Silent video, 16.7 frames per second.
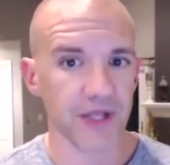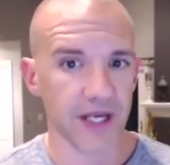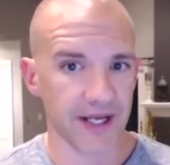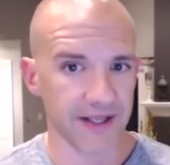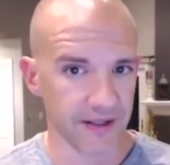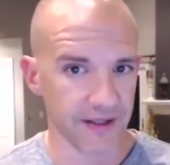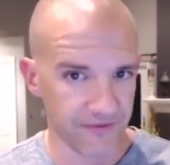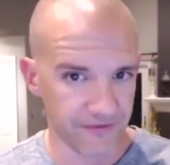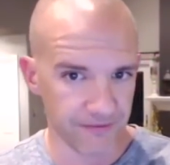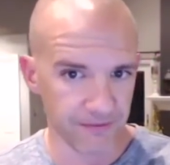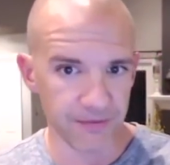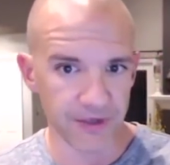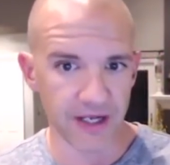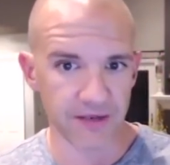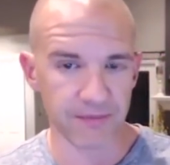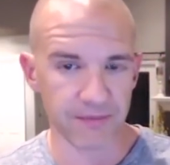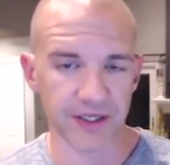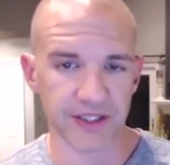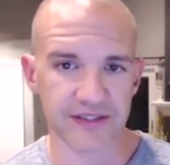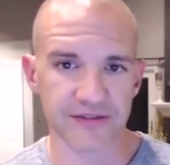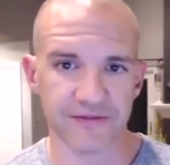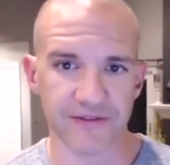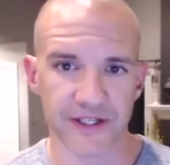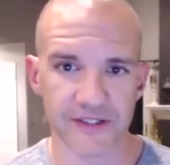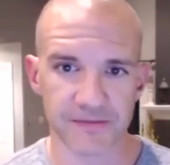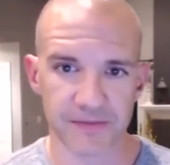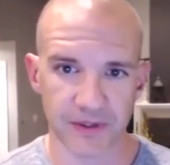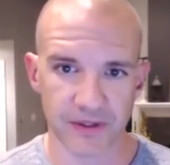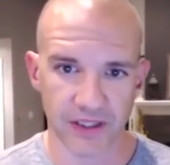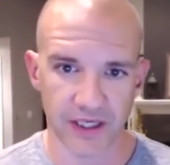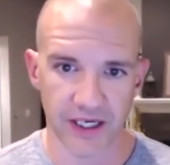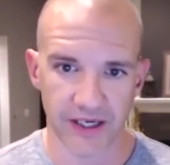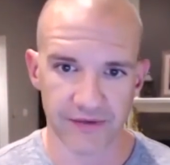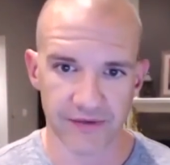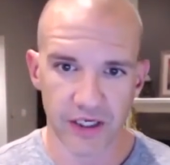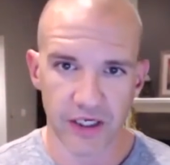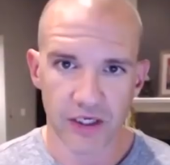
and then and put it to facebook live